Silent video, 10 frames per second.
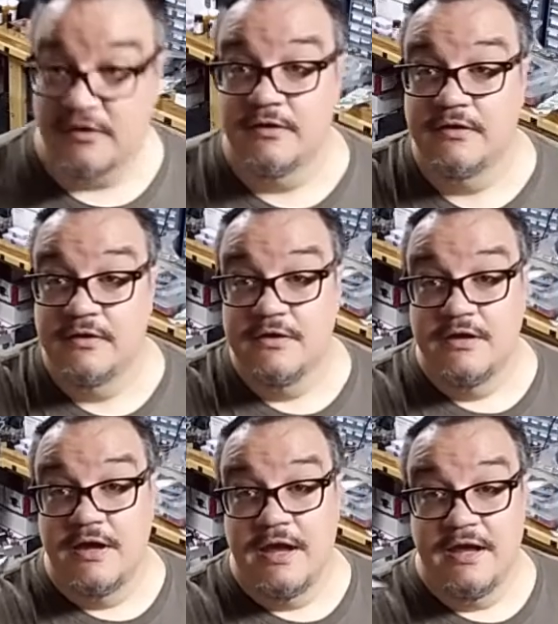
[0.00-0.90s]
uh,
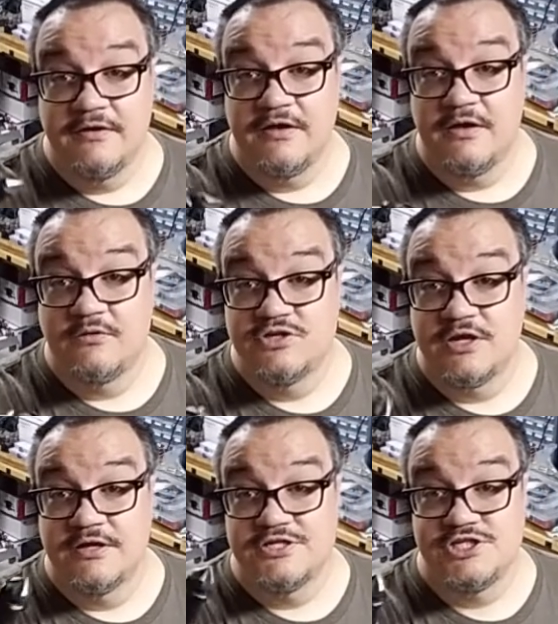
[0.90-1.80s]
handheld
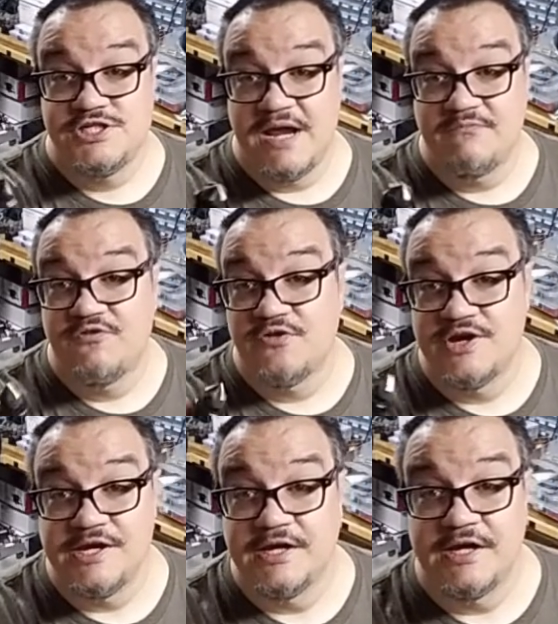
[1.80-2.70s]
uh,
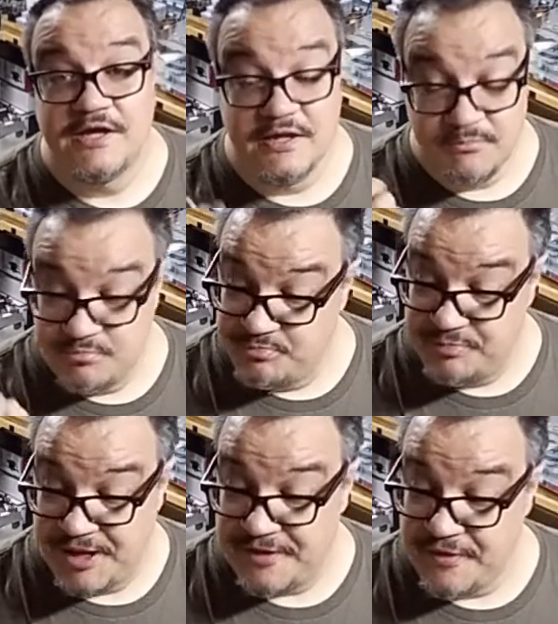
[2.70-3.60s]
chamfering uh,
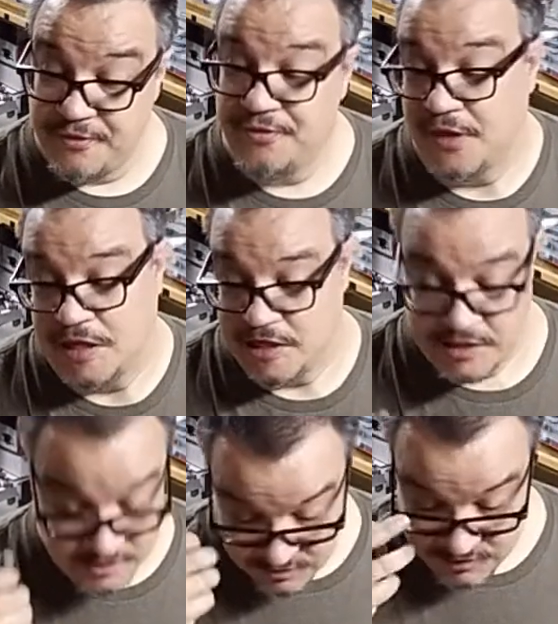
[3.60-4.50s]
bit
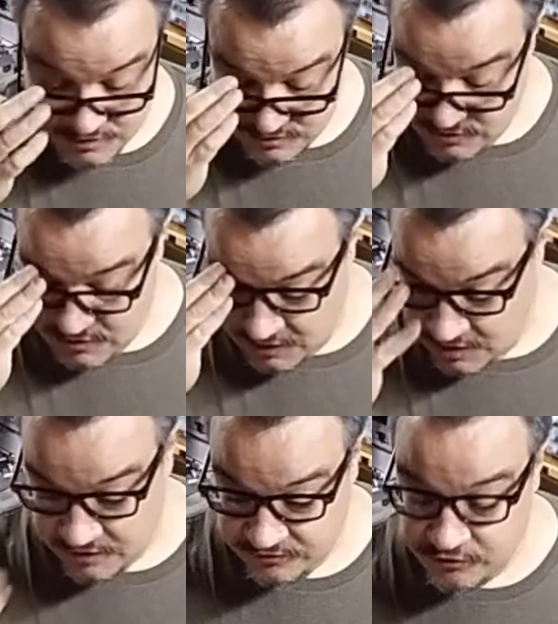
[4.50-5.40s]
thing.
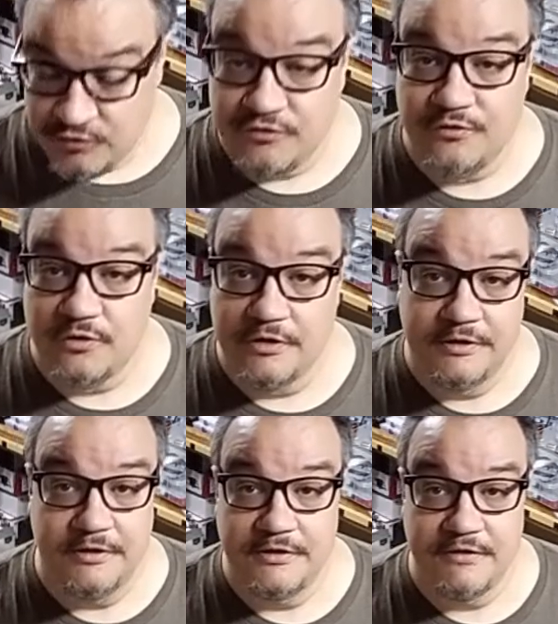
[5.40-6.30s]
Uh, it's used for,
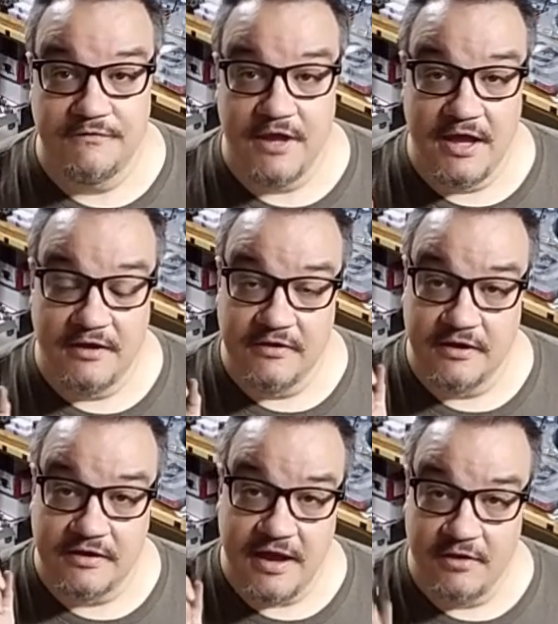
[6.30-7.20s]
if you had
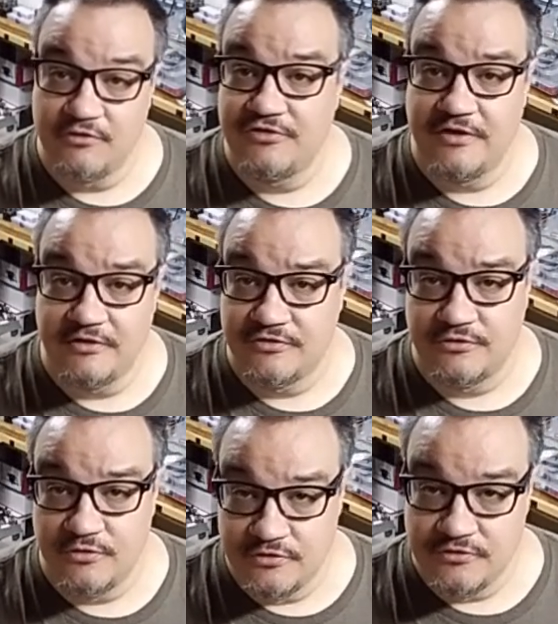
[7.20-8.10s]
uh, countersink
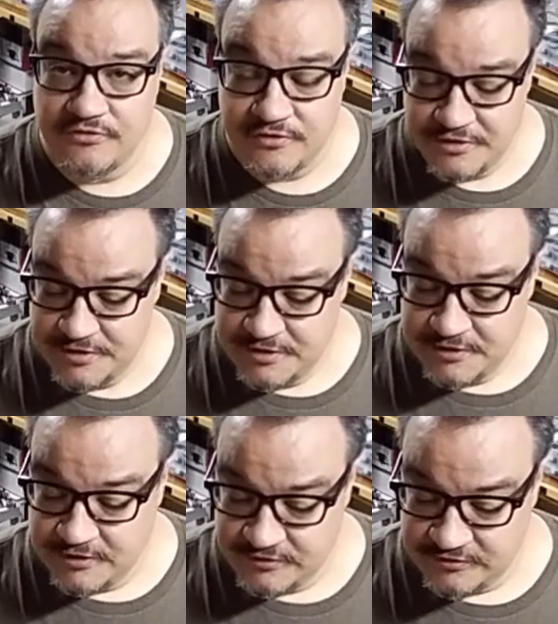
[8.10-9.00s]
screws,
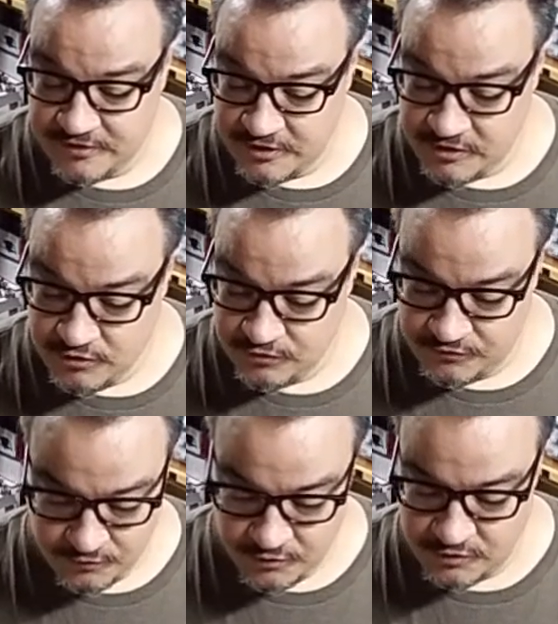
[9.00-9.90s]
it's uh, used
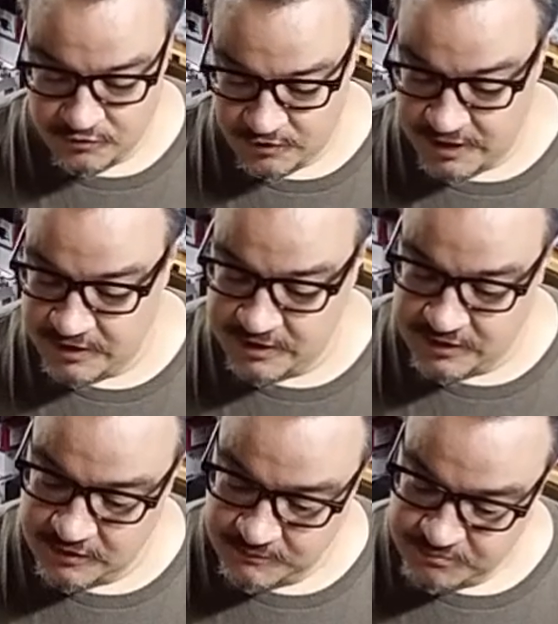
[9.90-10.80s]
for
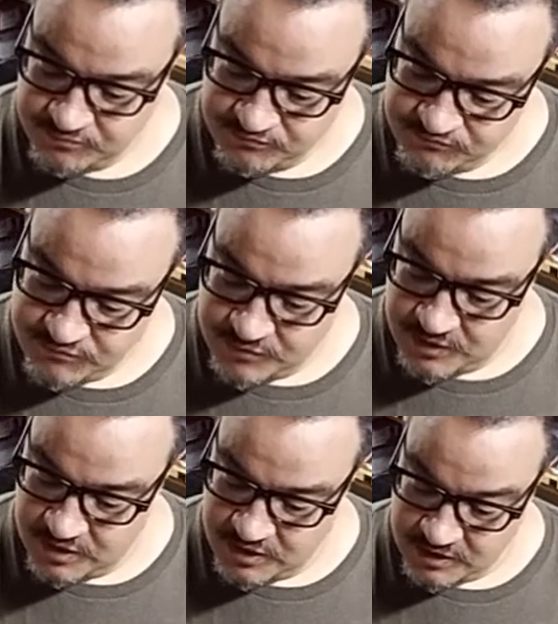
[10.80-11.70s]
creating
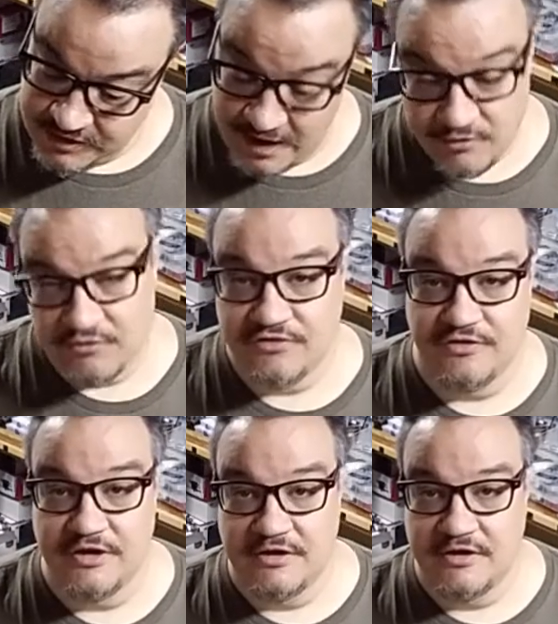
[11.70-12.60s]
the
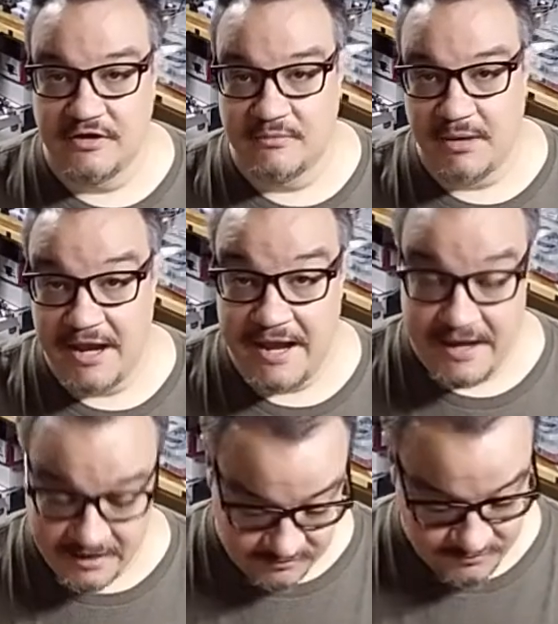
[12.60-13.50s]
countersink uh, by
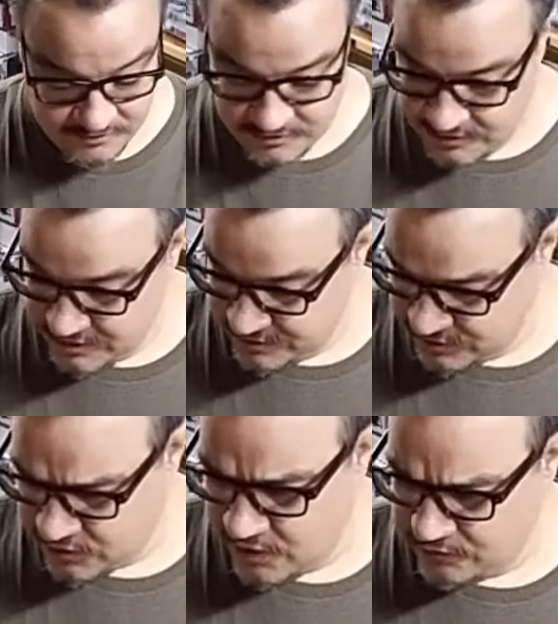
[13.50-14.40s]
hand. you
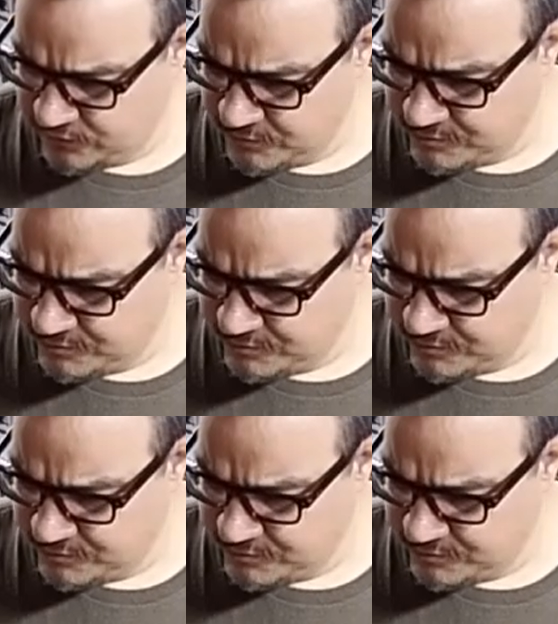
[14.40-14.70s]
can also